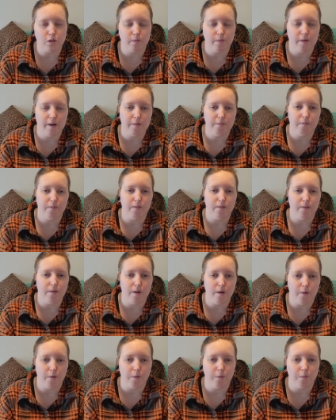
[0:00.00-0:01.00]
You have
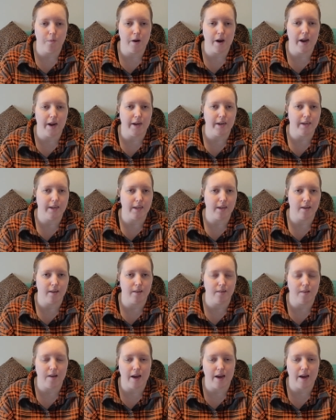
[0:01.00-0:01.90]
no idea.